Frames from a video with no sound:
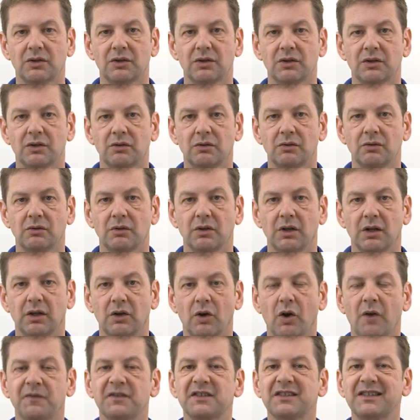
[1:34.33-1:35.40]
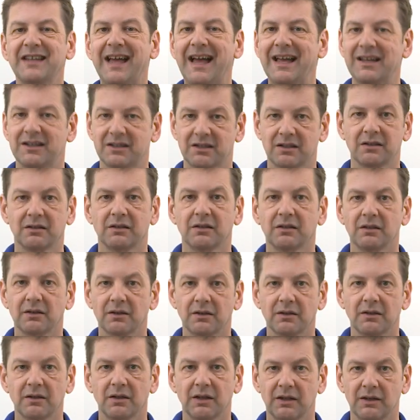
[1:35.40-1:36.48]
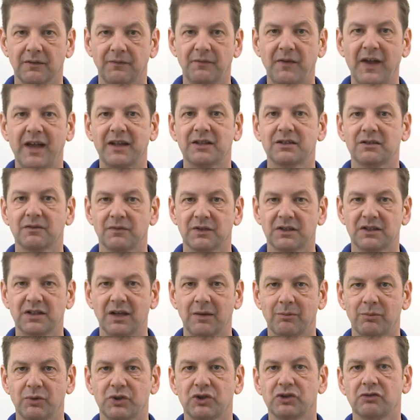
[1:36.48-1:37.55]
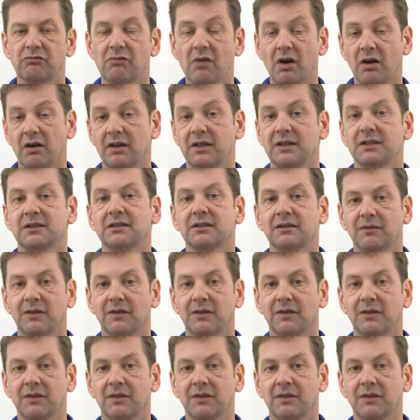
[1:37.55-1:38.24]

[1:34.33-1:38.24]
to offset the effect of the temperature rise,